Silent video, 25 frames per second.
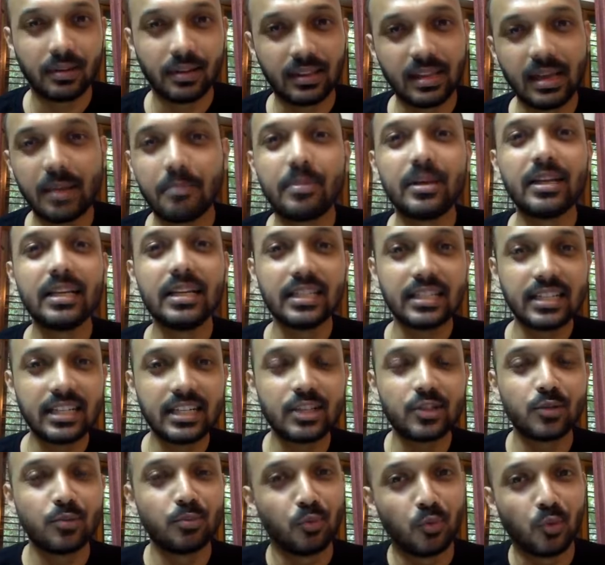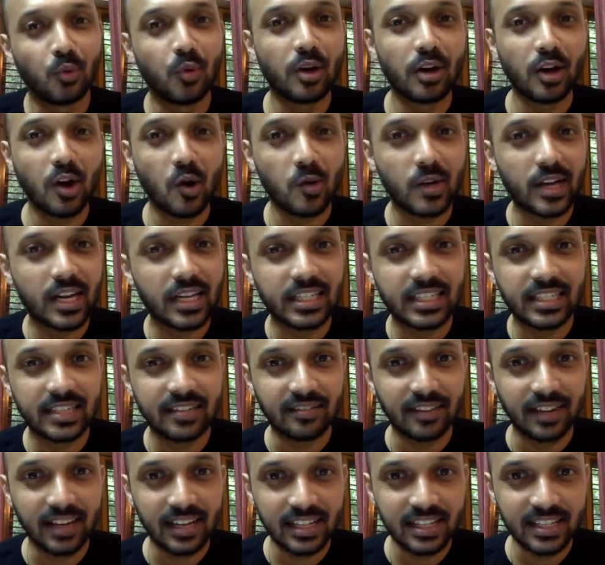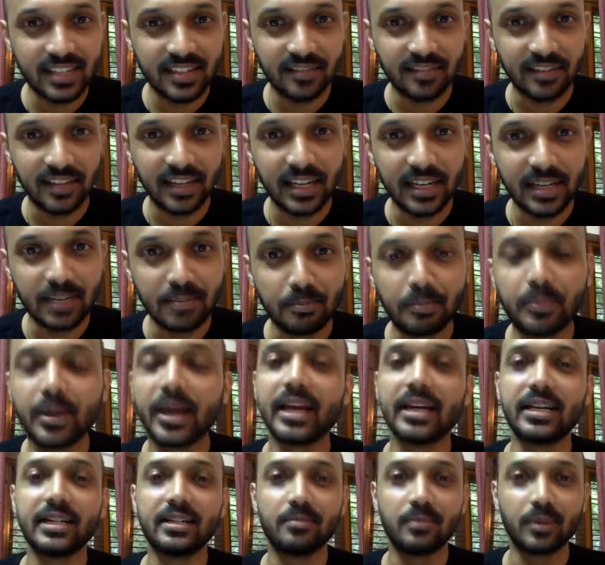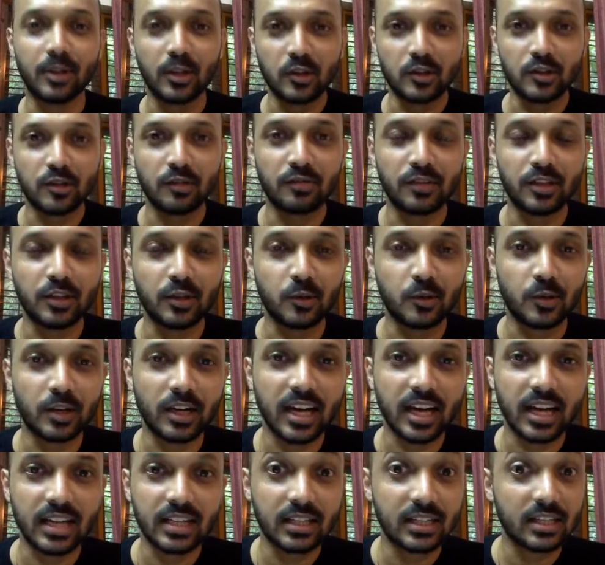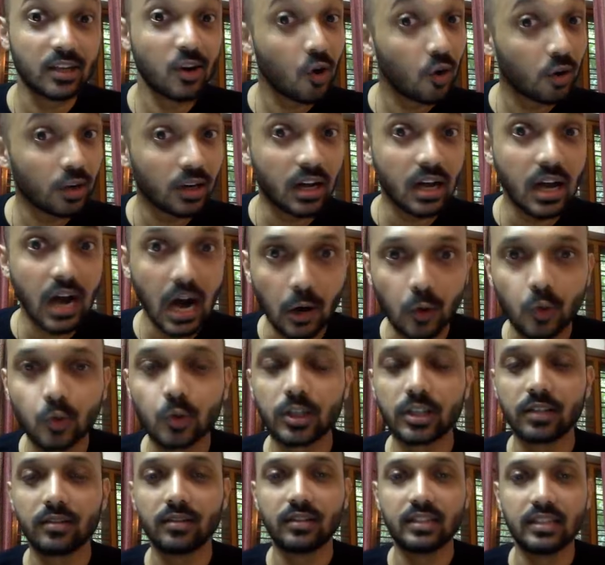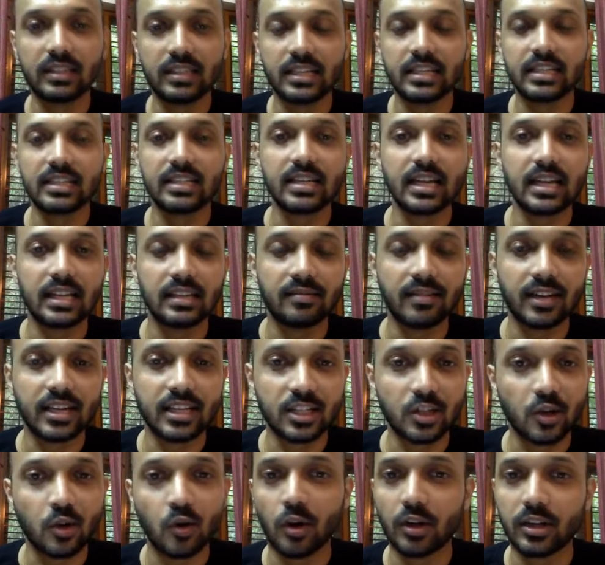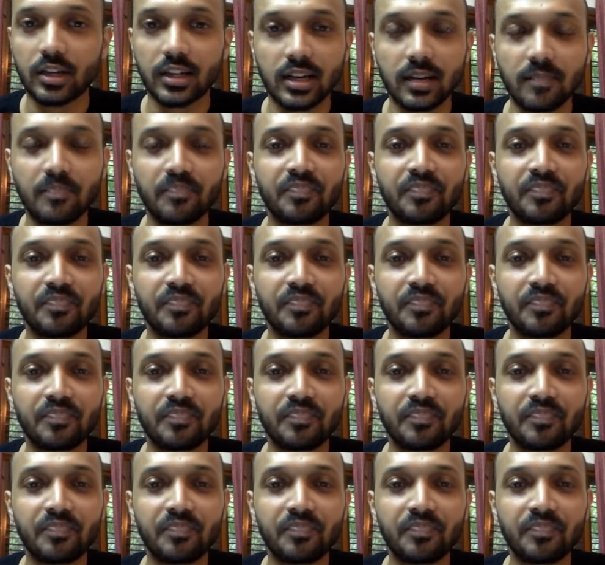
ability to move around gets severely impaired because of the uric acid, or gout as it is otherwise called.